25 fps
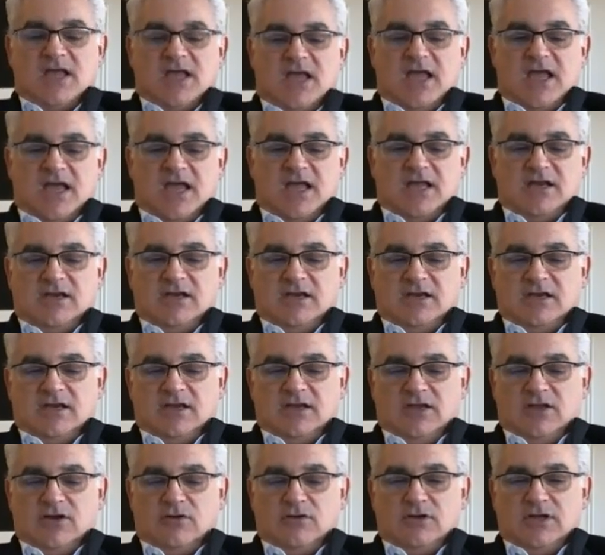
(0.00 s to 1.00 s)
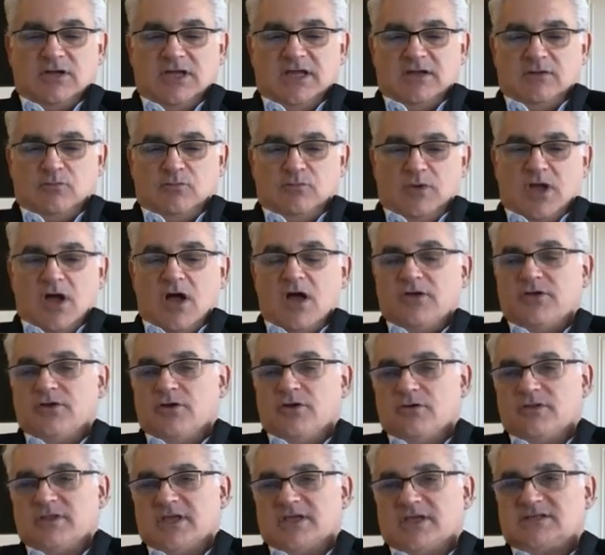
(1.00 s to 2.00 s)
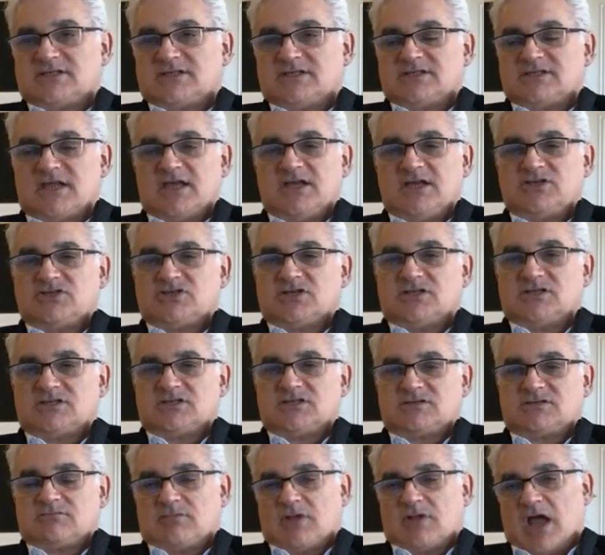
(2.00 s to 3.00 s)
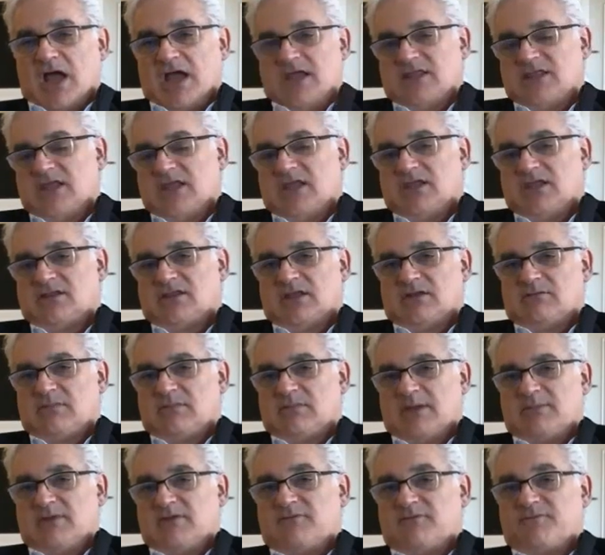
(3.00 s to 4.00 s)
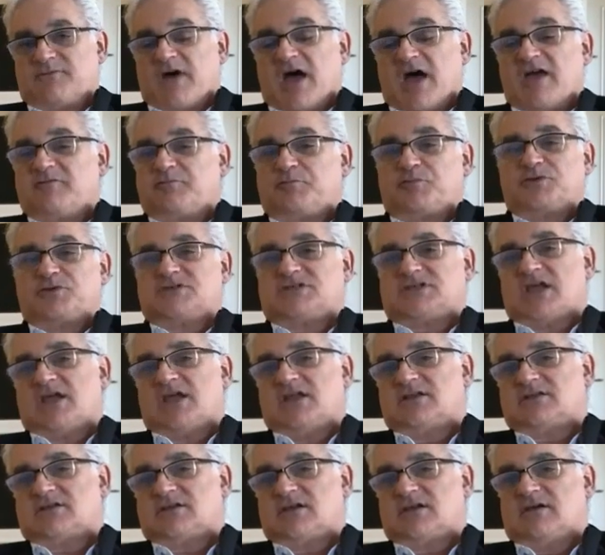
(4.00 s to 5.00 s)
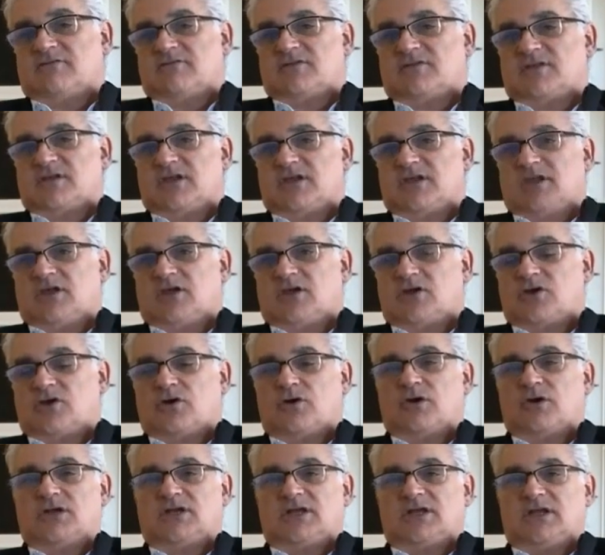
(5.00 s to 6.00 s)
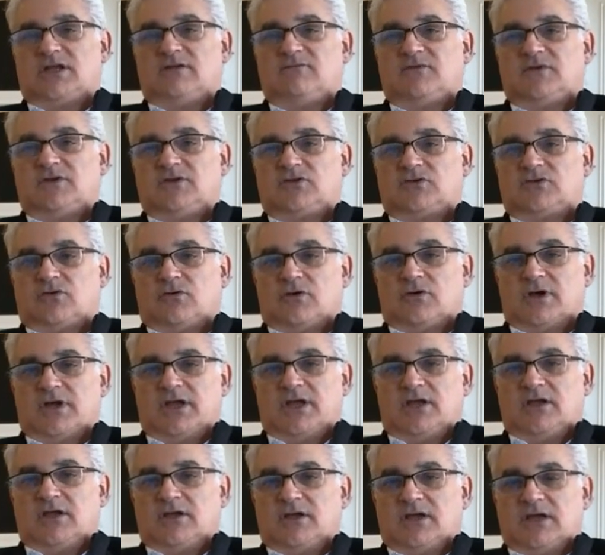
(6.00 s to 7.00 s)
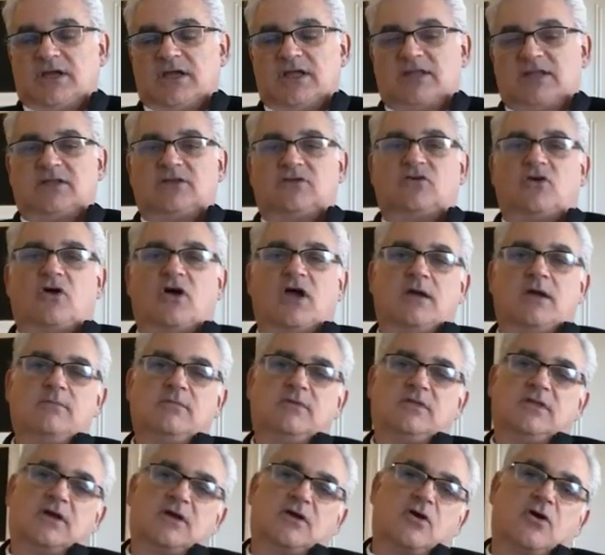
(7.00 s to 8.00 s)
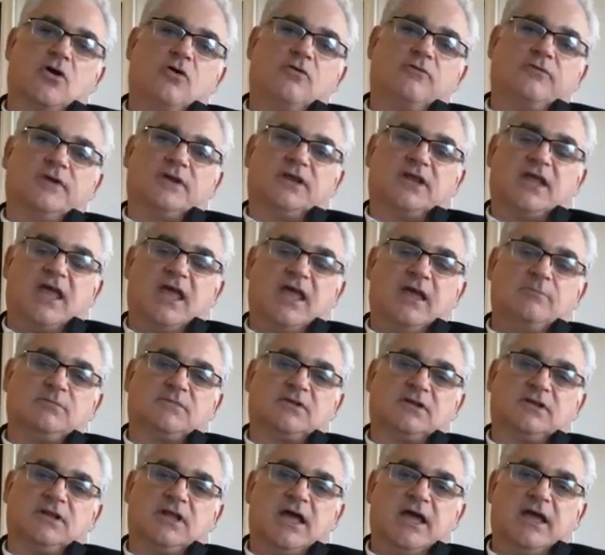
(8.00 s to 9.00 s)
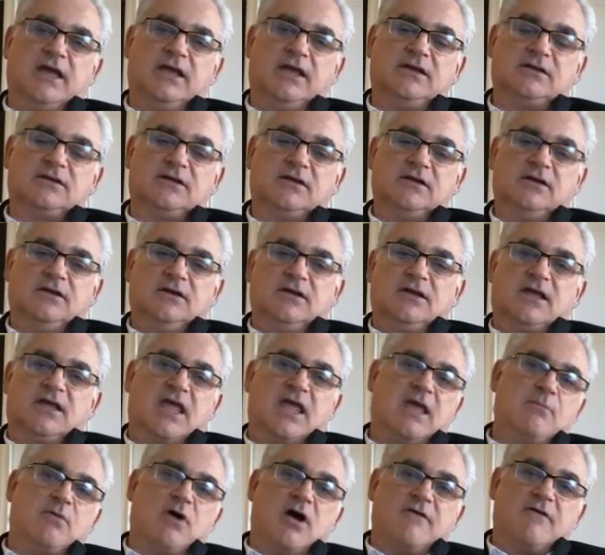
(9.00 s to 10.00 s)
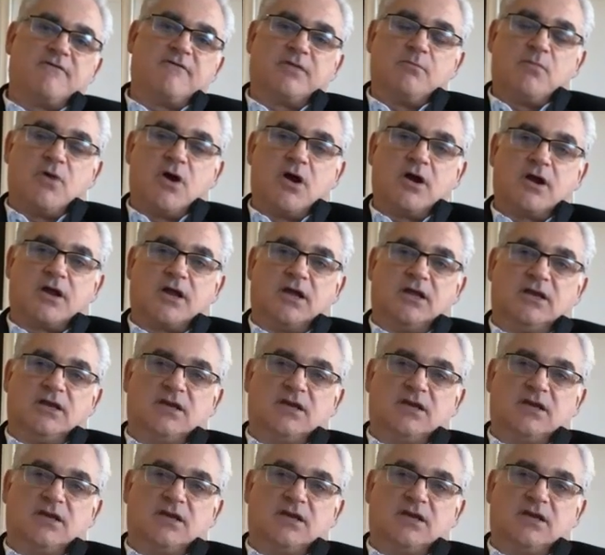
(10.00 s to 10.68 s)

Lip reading: And, you know, we all know this as agents. I think that maybe 5% of the current inventory at the time that COVID came to light came off the market.